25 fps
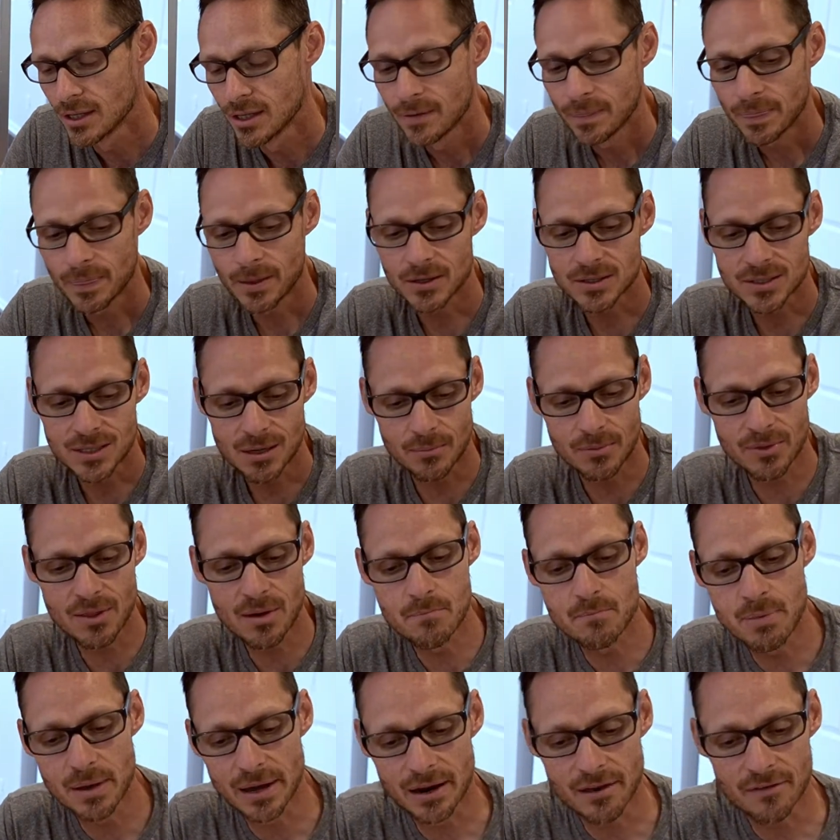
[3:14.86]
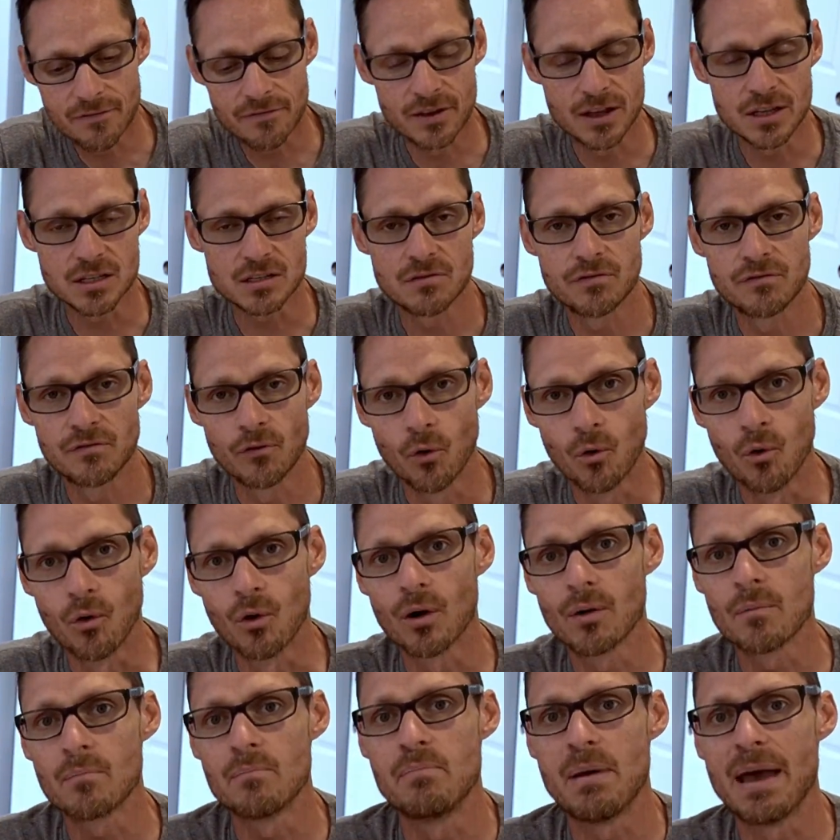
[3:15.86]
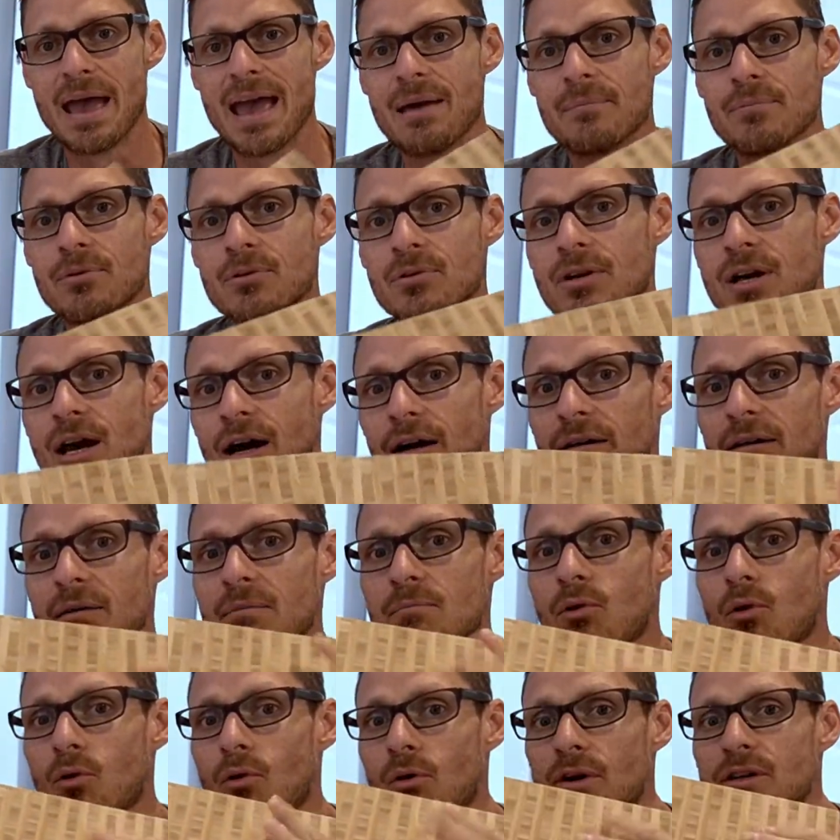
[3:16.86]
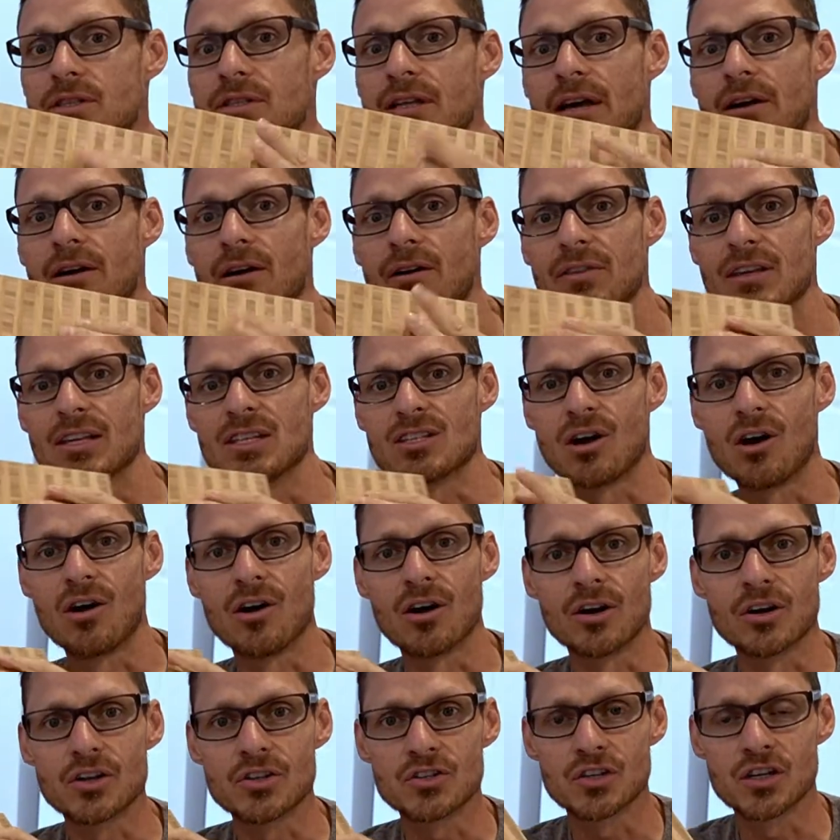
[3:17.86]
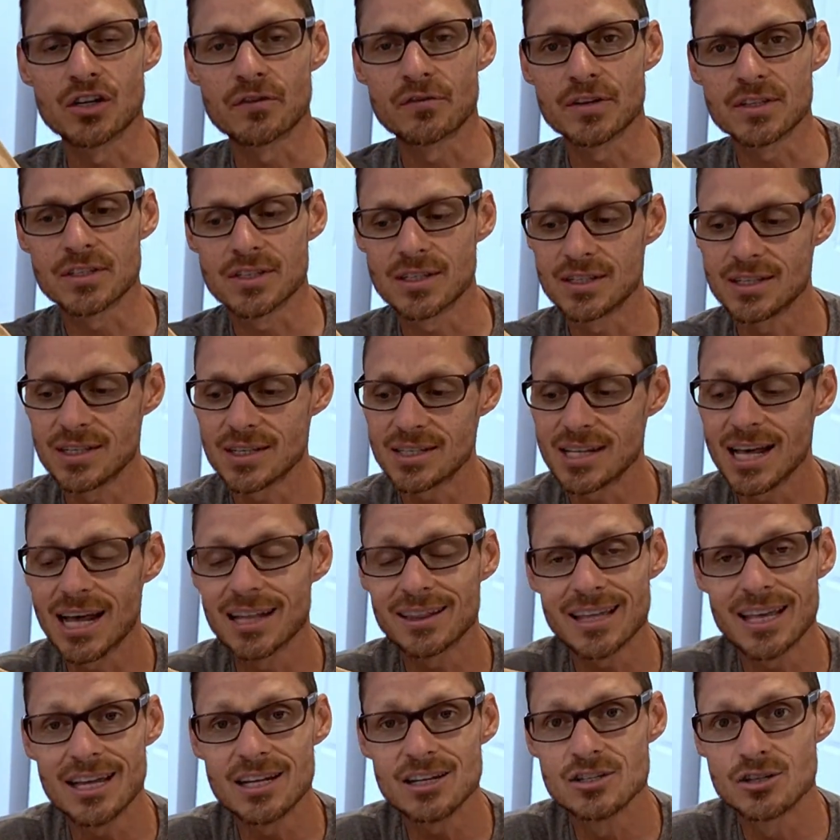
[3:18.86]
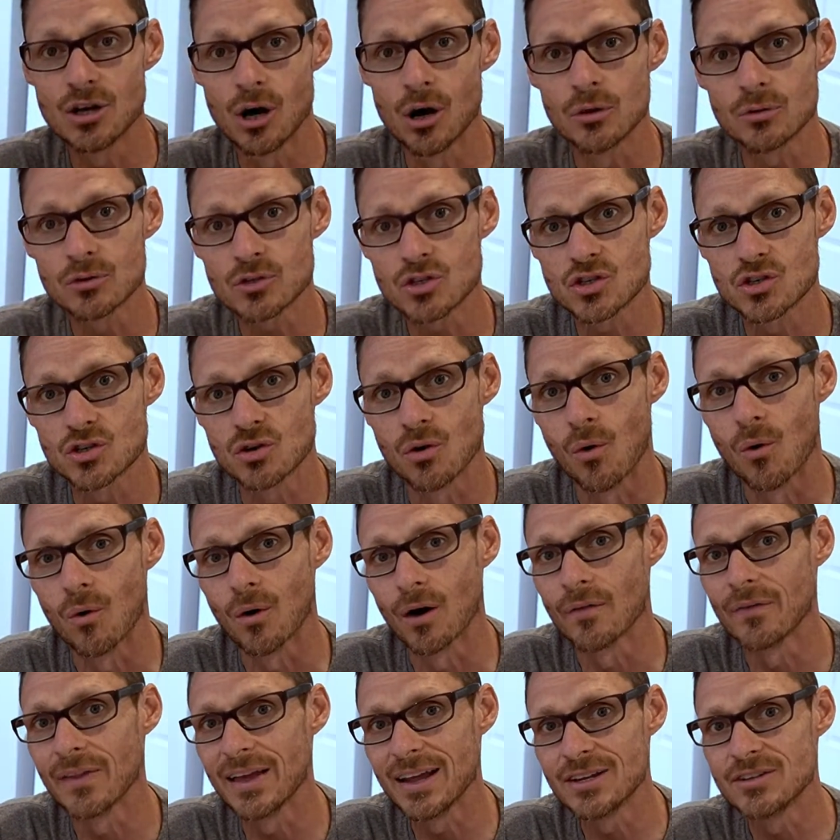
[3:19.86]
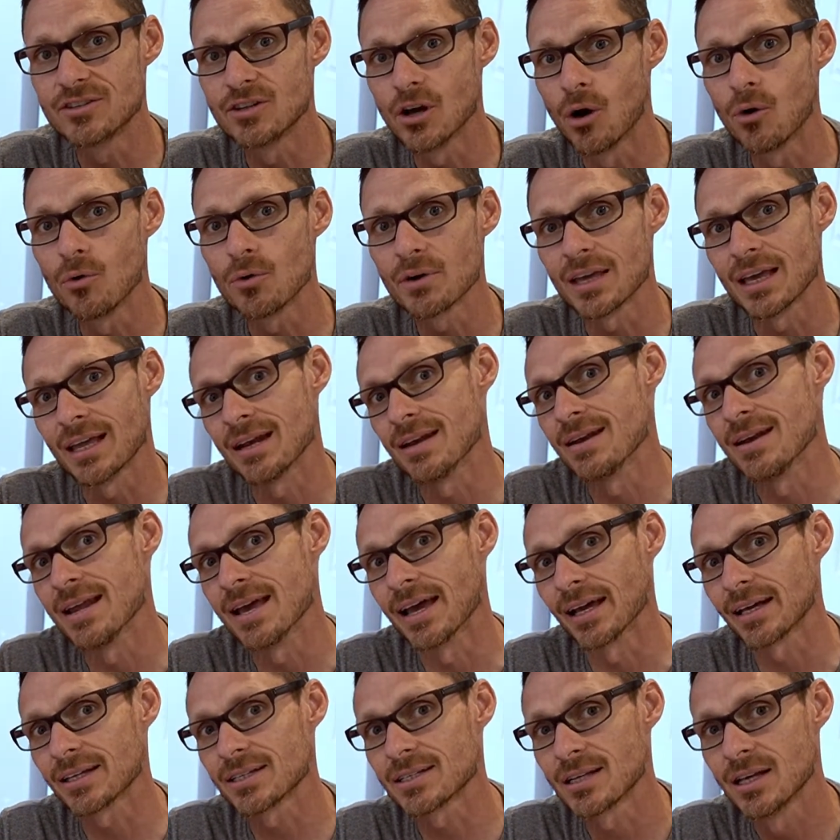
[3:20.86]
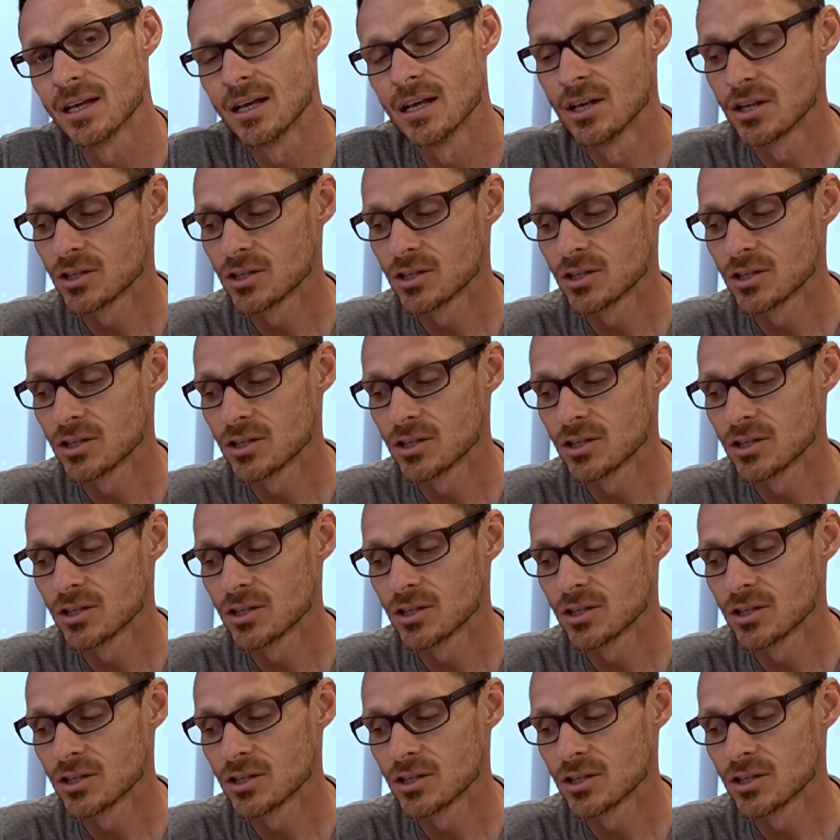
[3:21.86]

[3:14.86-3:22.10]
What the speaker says: Now, some of the benefits for bamboo cutting boards that are these hard surfaces is that they don't score and they don't get nicks.